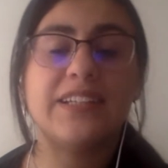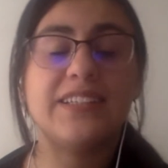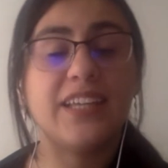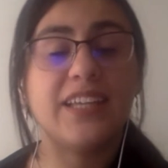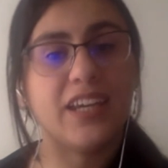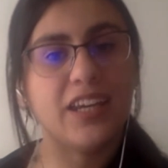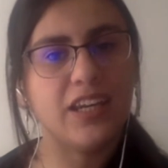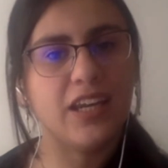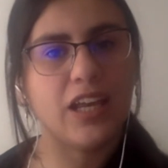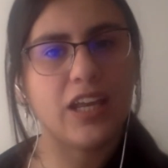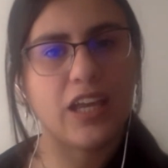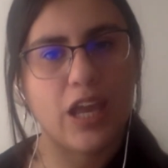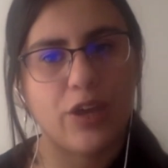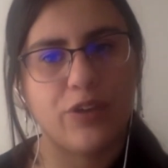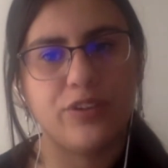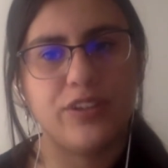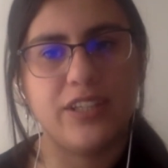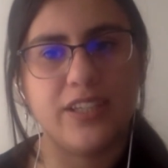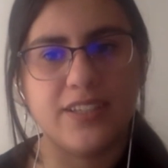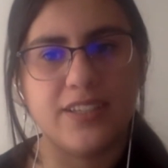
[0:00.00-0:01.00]
Taking
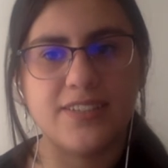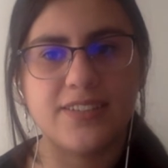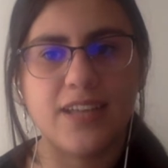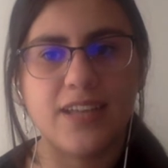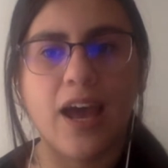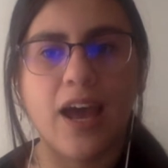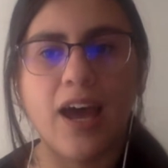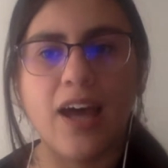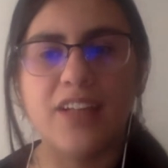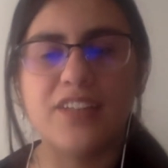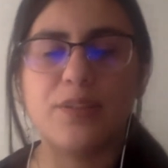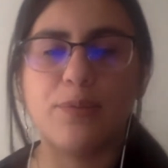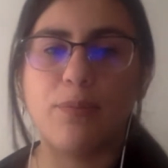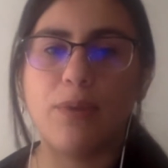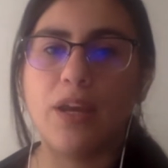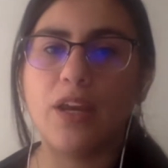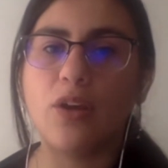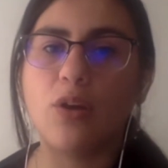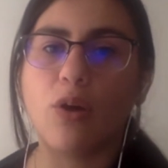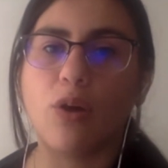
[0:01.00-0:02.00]
account this, the
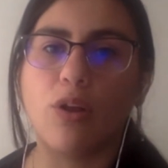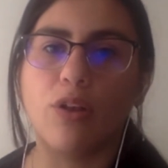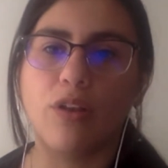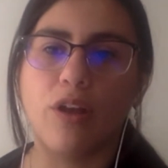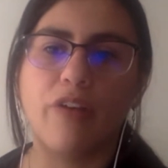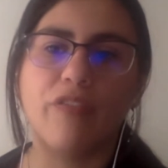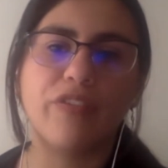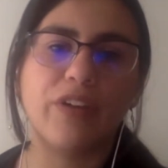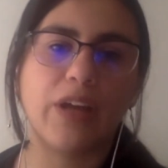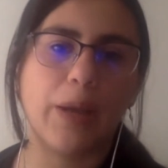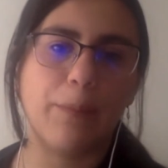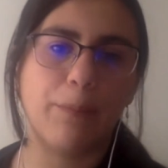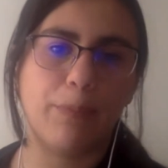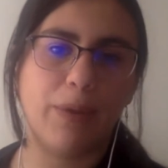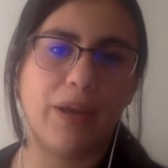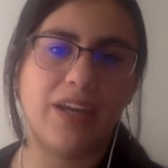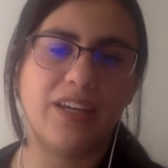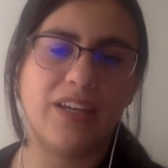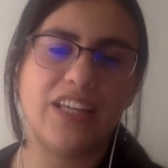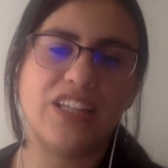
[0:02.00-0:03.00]
main goal of
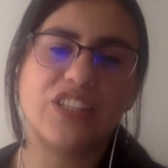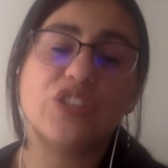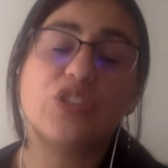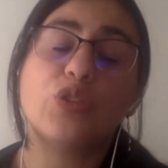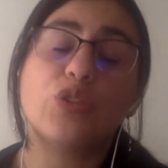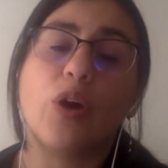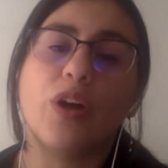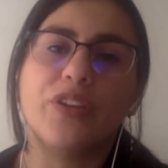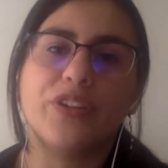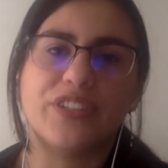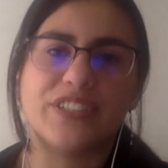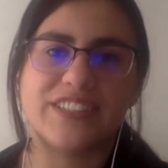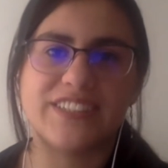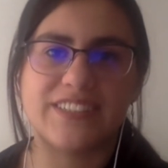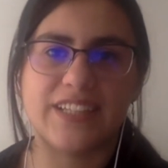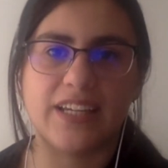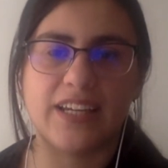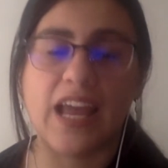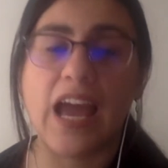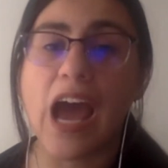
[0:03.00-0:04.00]
campaign is to
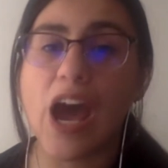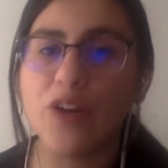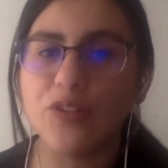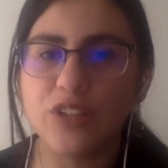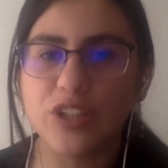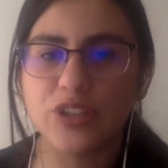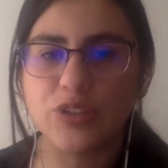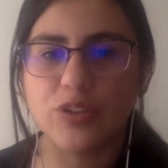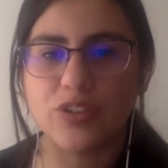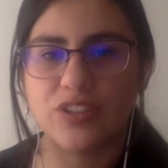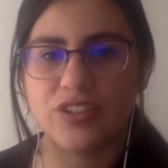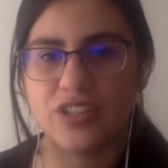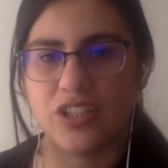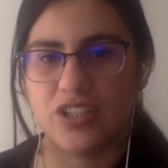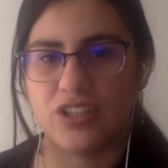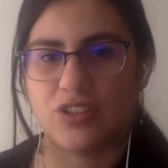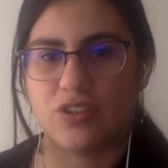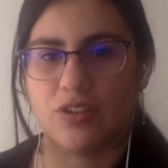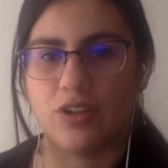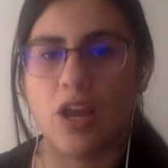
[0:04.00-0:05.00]
understand how the
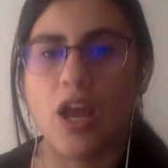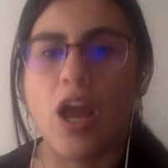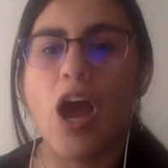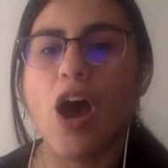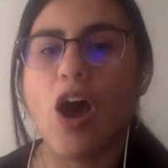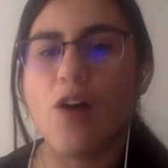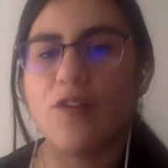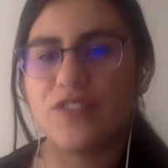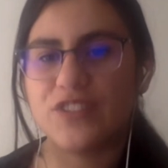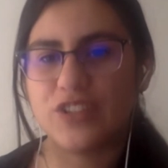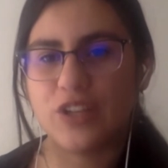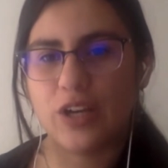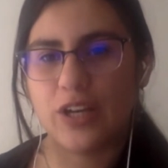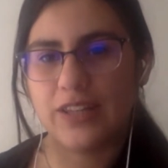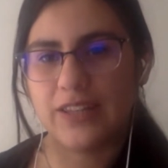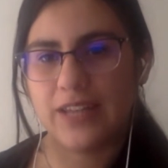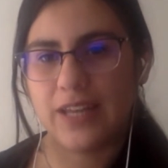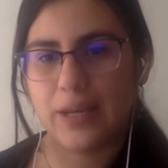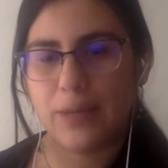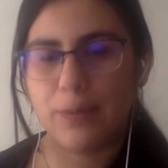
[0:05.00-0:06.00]
transition of
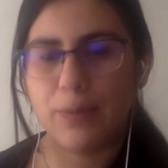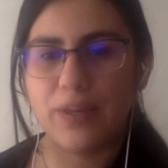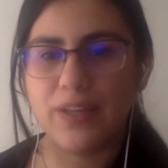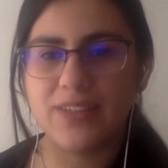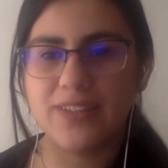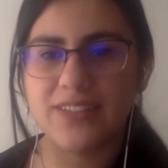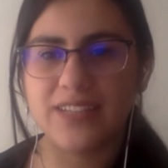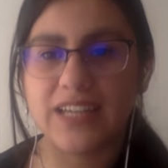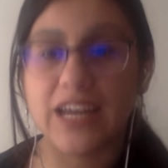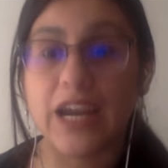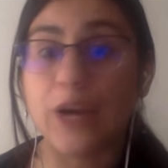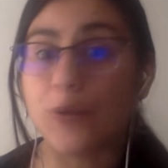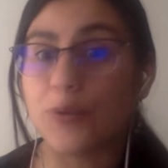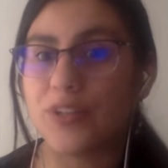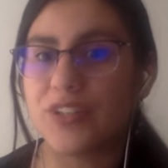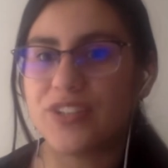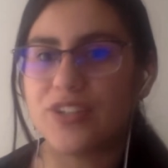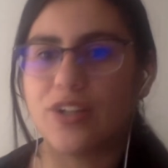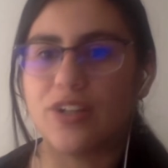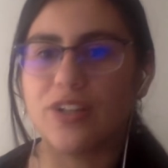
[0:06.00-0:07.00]
solitary bees can
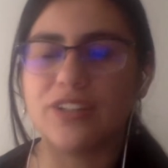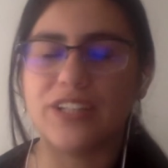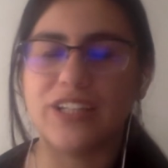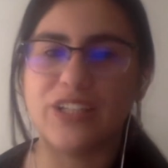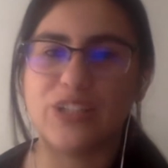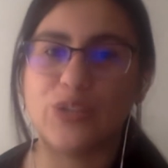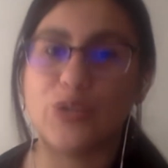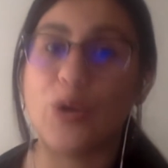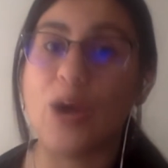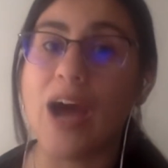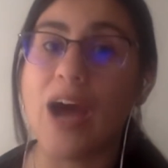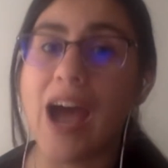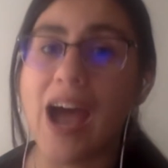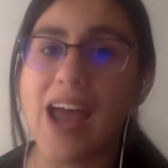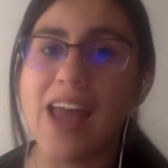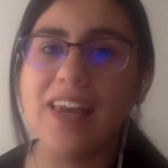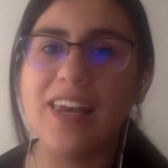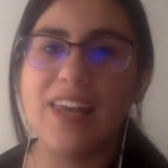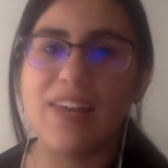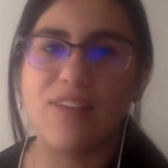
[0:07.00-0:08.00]
result into a
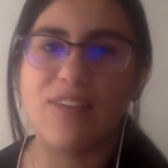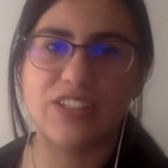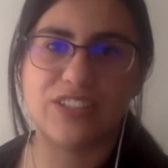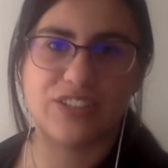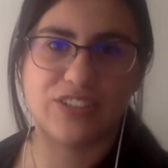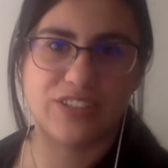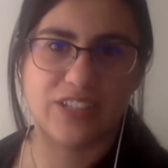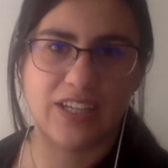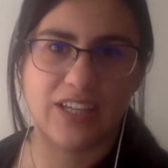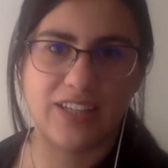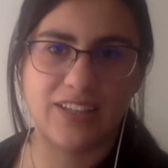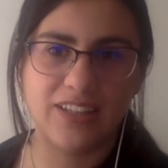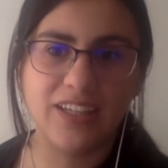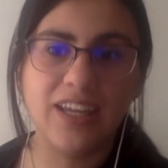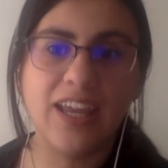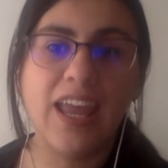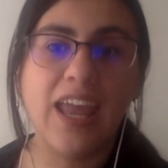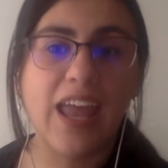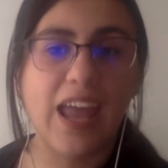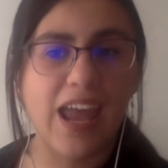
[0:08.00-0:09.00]
high-level society
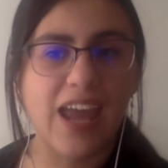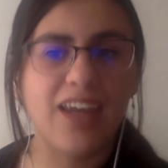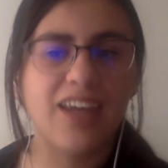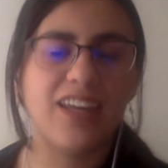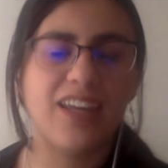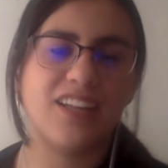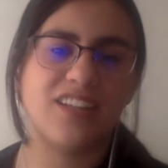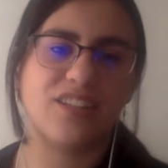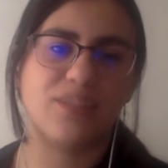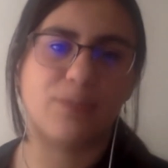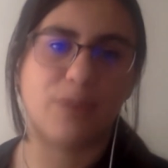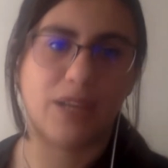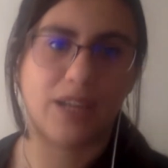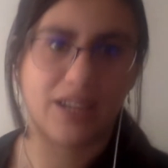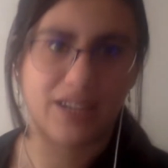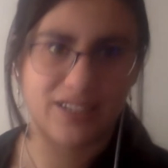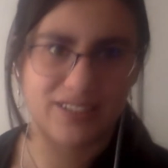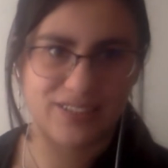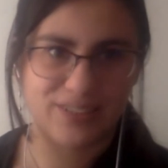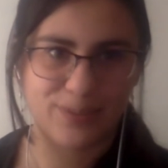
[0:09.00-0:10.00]
and its
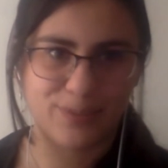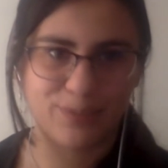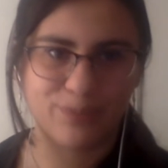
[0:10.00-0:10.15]
mechanism.